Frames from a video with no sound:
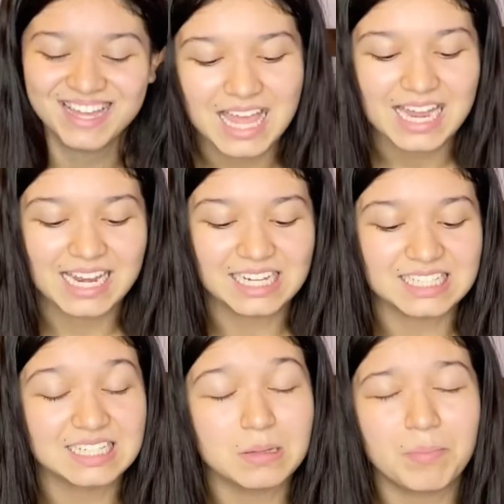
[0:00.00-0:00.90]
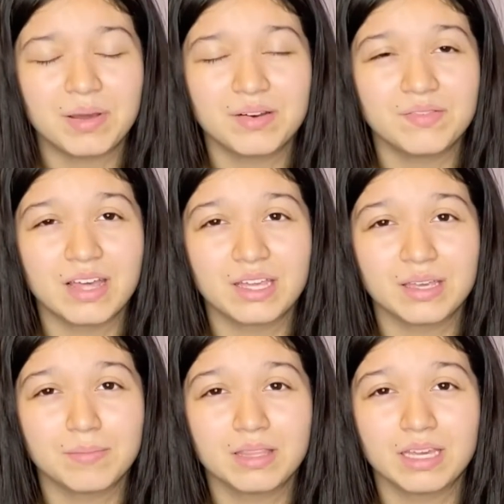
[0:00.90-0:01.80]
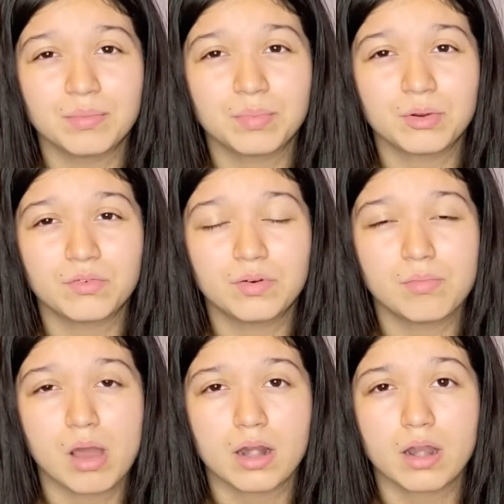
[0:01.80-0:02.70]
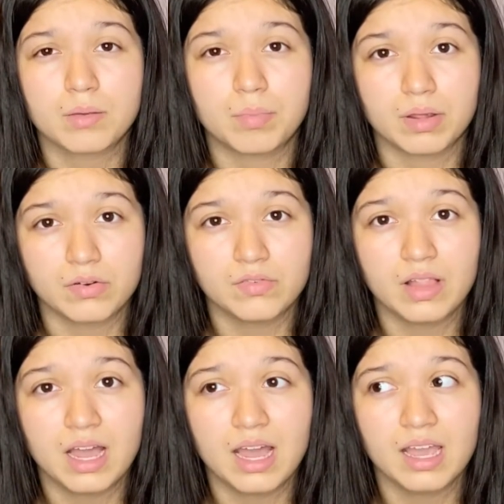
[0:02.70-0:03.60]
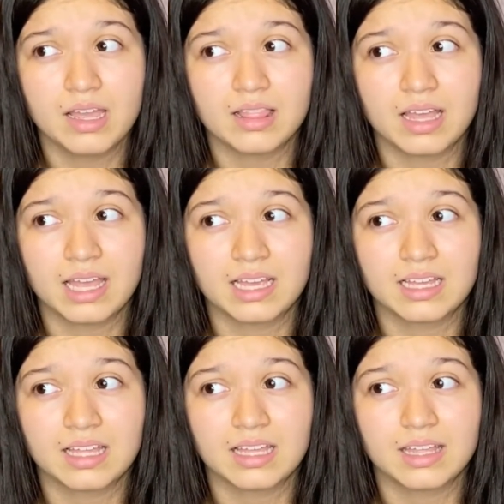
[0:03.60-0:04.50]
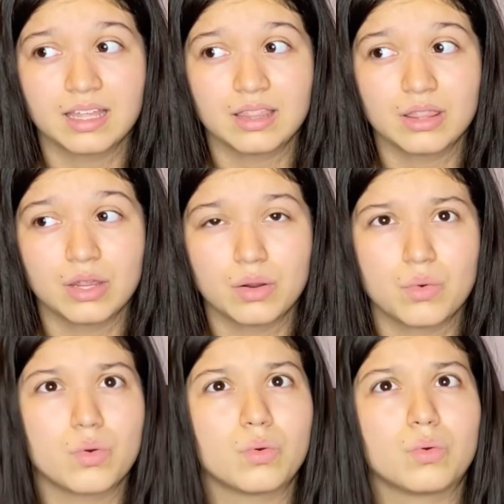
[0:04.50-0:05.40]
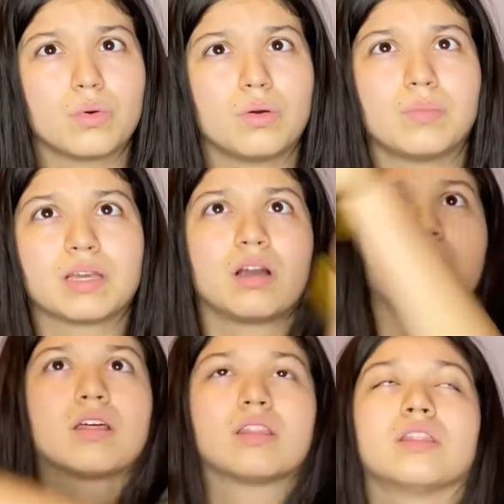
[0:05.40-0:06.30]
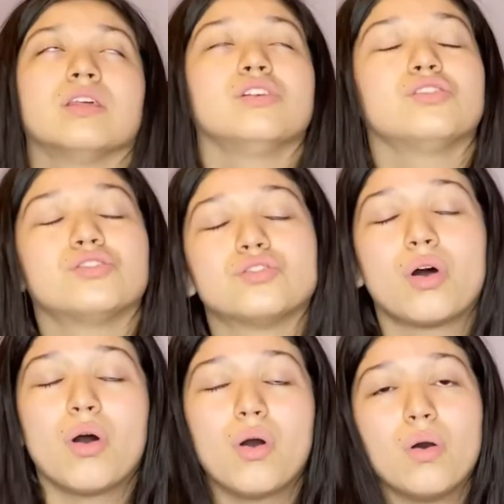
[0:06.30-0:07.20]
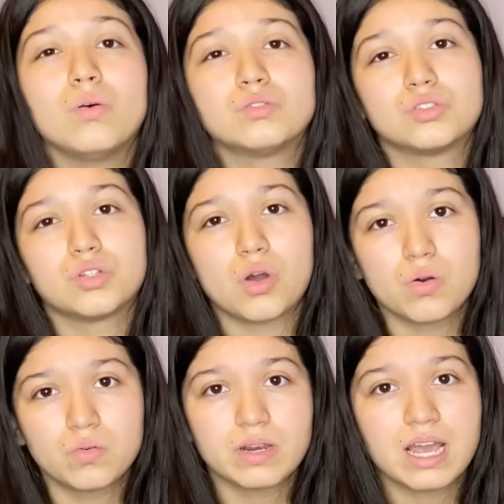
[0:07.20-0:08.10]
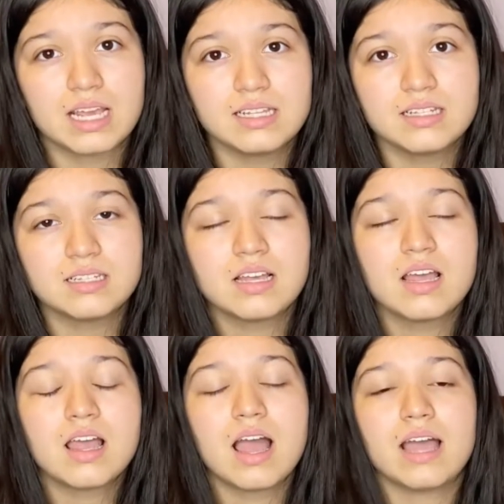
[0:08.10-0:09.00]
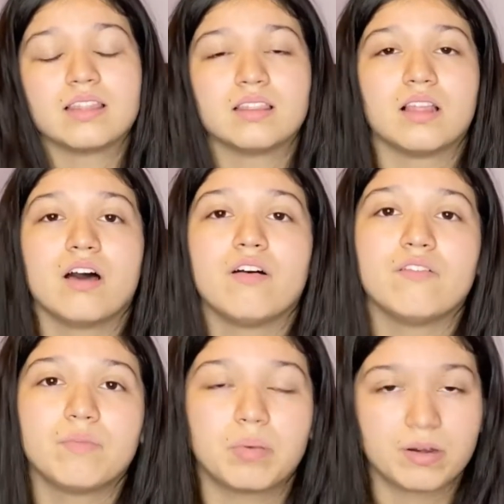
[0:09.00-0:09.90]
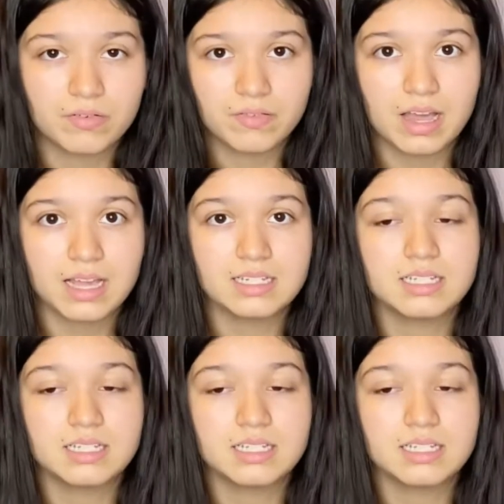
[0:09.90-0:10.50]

Next is a butterfly. It can be like a beautiful monarch butterfly. Like, They're so, so nice. I love butterflies.